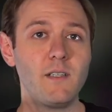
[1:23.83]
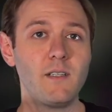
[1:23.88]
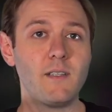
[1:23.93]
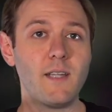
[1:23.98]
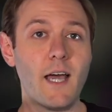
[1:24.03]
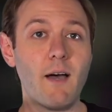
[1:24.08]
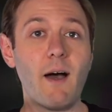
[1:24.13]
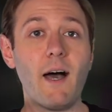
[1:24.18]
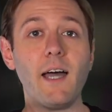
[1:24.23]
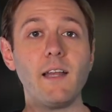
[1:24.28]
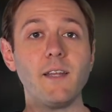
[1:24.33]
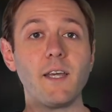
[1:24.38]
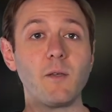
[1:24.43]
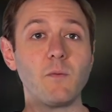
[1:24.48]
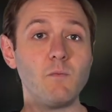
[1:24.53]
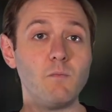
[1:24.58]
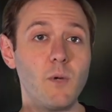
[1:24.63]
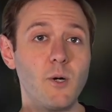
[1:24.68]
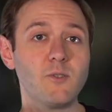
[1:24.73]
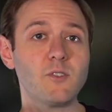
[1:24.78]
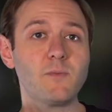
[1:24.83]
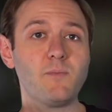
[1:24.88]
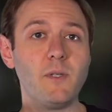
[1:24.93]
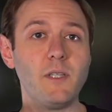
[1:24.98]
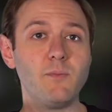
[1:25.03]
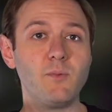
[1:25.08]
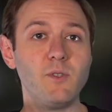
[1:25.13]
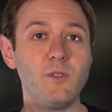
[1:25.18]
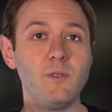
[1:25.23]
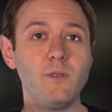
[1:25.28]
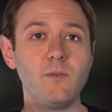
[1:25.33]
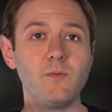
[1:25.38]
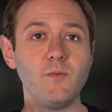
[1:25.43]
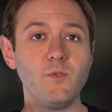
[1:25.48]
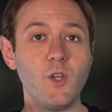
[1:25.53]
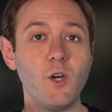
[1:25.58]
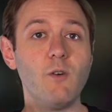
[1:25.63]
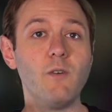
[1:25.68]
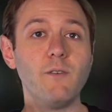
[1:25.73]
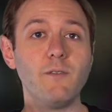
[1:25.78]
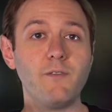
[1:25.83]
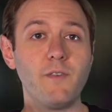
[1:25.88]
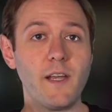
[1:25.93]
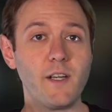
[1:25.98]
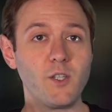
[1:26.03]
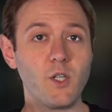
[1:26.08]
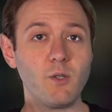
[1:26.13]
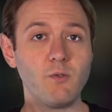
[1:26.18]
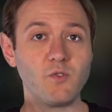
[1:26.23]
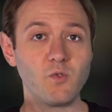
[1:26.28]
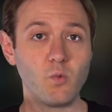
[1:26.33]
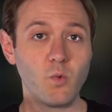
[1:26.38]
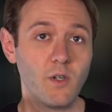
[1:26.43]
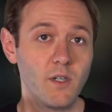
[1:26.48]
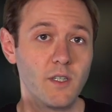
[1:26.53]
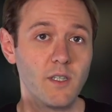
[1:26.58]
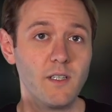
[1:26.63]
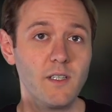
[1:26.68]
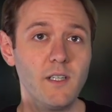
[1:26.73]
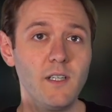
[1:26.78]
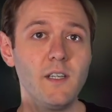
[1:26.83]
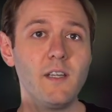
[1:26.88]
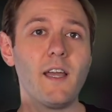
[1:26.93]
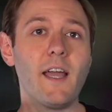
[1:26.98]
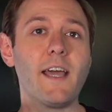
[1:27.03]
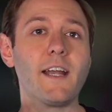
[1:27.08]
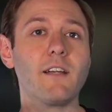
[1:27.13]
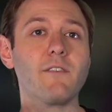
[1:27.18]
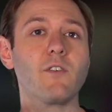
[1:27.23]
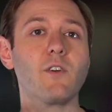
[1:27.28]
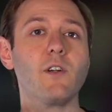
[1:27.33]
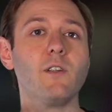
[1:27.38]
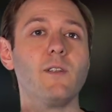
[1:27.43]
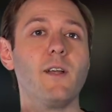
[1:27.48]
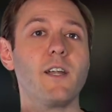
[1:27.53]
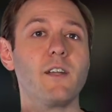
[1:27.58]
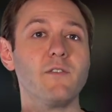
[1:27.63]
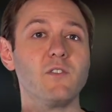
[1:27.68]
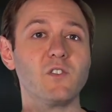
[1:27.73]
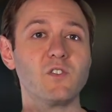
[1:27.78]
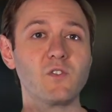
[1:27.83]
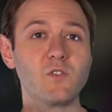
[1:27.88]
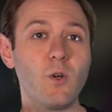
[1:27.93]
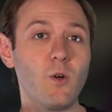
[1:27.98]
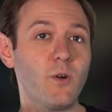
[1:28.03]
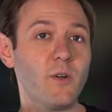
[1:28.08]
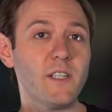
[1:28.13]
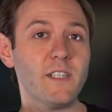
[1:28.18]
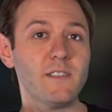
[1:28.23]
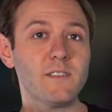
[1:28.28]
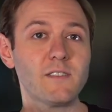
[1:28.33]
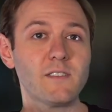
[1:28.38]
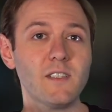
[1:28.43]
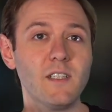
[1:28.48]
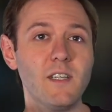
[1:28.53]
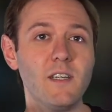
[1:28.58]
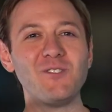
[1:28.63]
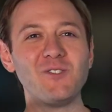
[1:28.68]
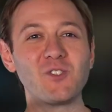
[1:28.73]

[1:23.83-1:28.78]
Now, I, like most people, know of Van Gogh's work, and I've heard a lot of the stories.